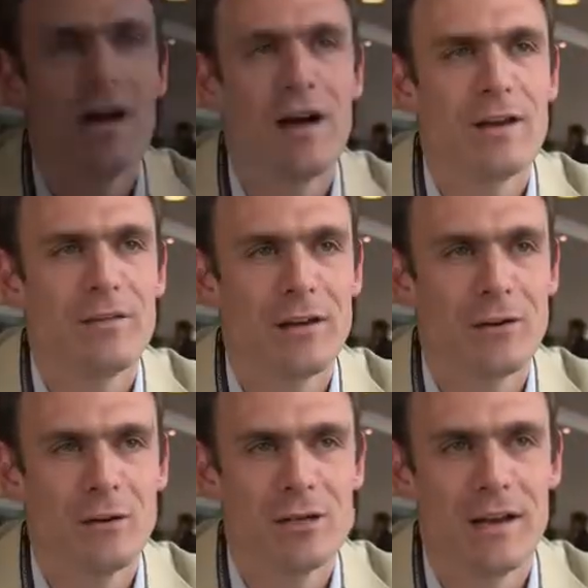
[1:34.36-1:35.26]
Our
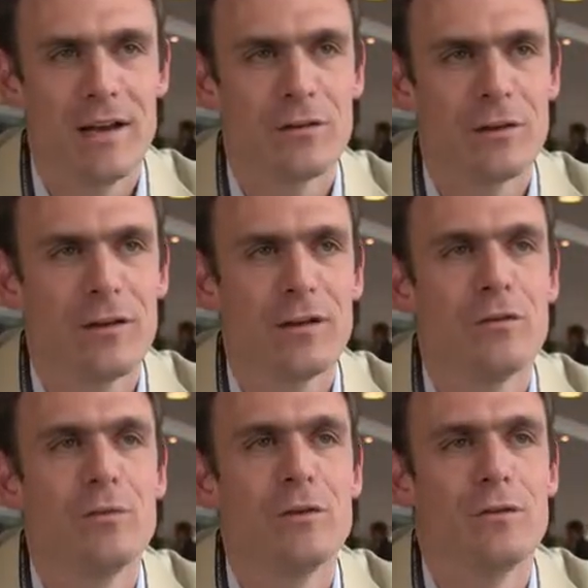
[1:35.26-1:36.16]
technology allows our
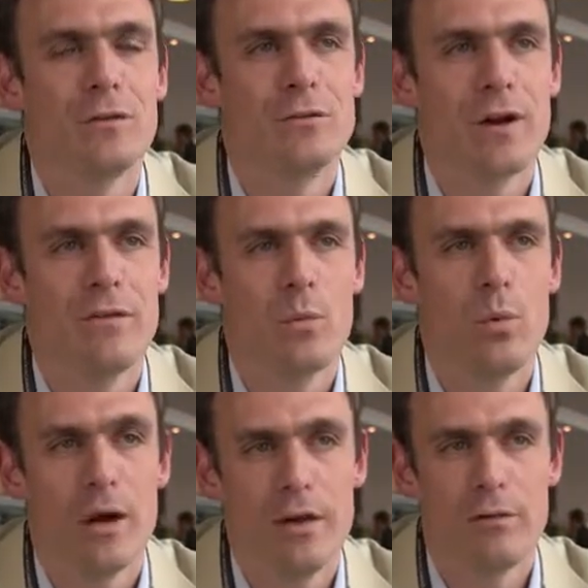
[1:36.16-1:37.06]
customers to drive a
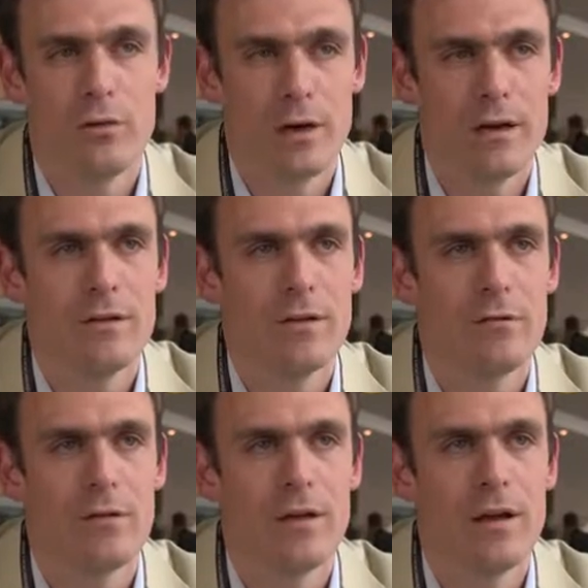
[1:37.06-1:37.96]
wide variety
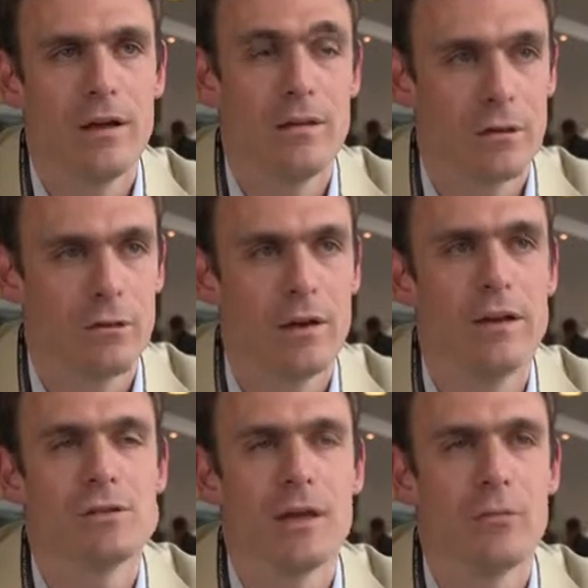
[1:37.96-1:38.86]
of industrial
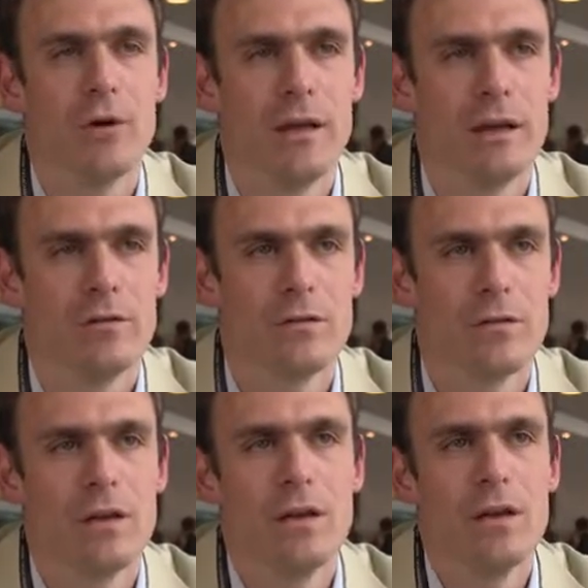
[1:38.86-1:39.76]
inkjet printheads,
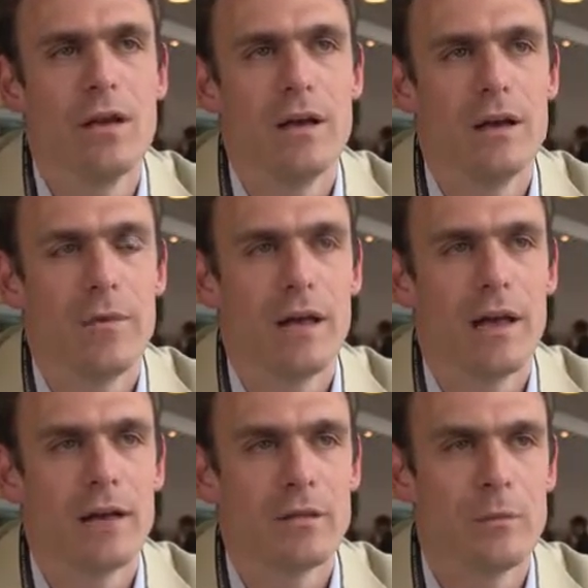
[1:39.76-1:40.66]

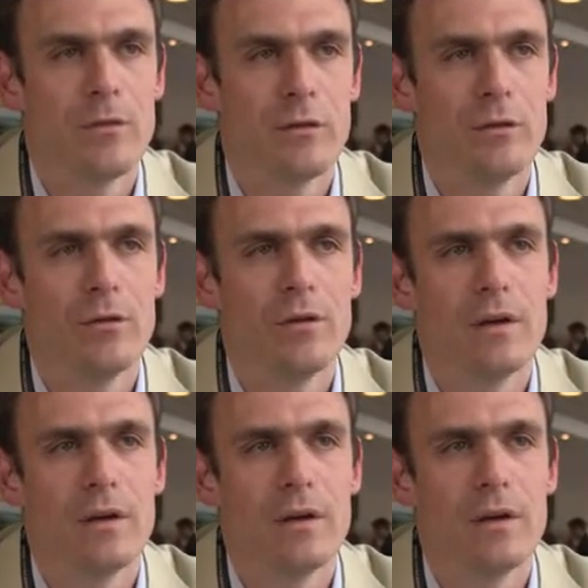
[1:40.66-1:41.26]
allowing them to